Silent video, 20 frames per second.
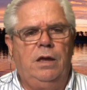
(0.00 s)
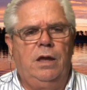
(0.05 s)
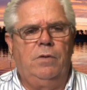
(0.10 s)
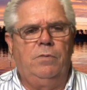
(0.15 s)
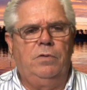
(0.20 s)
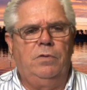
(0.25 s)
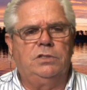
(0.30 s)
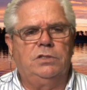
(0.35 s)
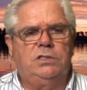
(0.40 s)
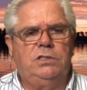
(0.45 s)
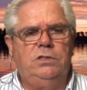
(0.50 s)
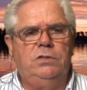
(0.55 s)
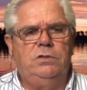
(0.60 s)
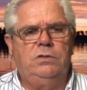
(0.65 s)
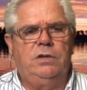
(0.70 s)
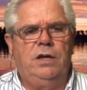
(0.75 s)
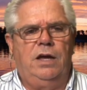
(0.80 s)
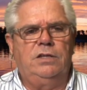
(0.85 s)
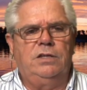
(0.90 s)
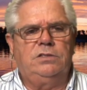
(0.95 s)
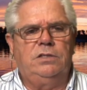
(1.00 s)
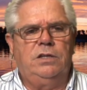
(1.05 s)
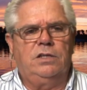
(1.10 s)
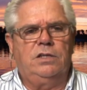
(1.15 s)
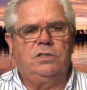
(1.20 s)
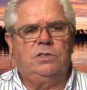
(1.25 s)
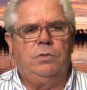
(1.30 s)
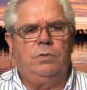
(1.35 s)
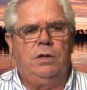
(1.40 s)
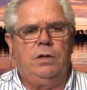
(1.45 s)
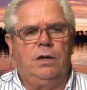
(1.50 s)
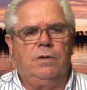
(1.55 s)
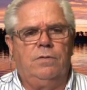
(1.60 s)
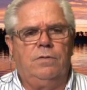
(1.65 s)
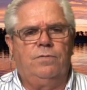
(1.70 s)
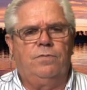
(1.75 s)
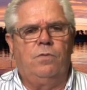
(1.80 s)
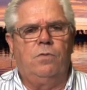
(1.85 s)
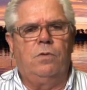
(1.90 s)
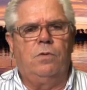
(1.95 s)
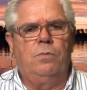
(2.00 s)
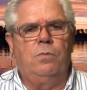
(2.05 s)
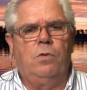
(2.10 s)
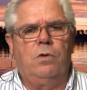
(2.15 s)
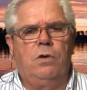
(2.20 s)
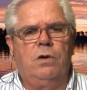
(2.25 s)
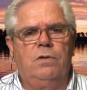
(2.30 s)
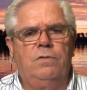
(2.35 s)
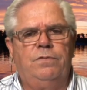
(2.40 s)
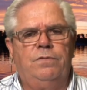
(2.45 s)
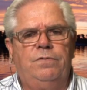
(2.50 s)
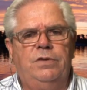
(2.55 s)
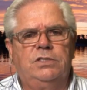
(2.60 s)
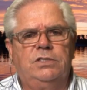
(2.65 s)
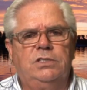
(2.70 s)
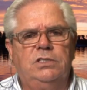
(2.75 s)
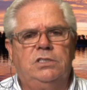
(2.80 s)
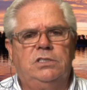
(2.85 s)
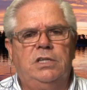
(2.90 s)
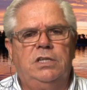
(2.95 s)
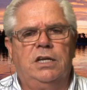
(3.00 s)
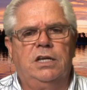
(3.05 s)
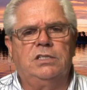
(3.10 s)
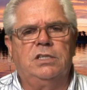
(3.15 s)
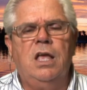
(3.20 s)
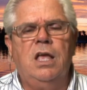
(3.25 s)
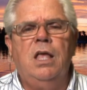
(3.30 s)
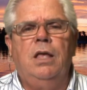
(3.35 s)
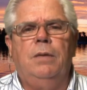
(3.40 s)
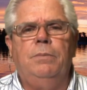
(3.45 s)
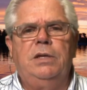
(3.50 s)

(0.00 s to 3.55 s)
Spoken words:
And we'll see you guys next week for more Fish and Sticks.